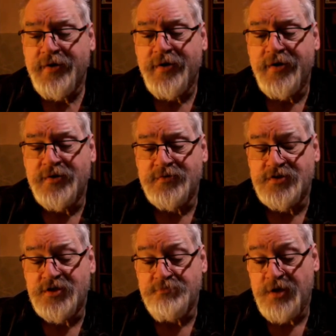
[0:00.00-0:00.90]
And
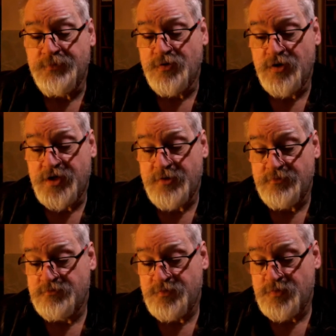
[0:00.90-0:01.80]
some people look at
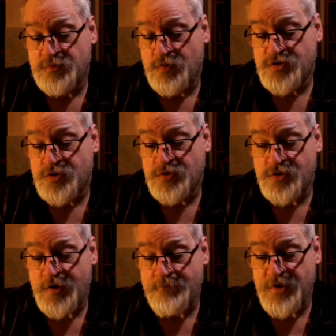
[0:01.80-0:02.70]
old souls
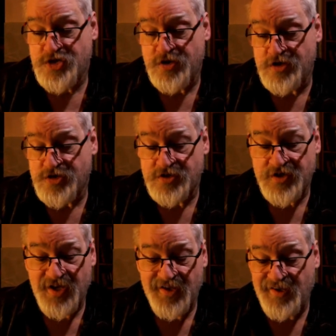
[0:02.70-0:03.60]
that are bitchy and just
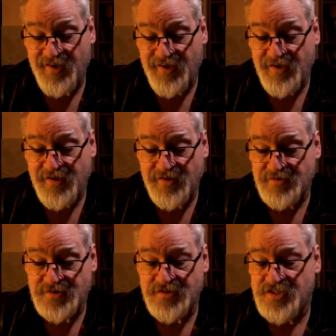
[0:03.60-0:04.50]
saying,
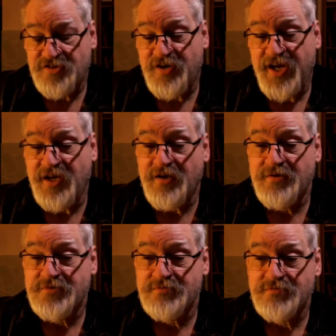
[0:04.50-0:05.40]
they're just cranky.
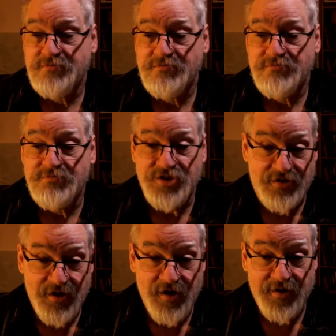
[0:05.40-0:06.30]
But they're
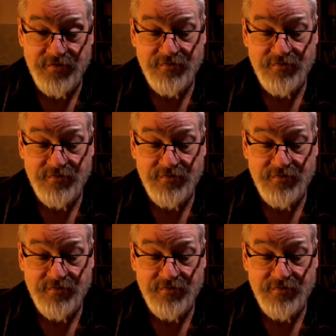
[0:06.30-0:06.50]
not.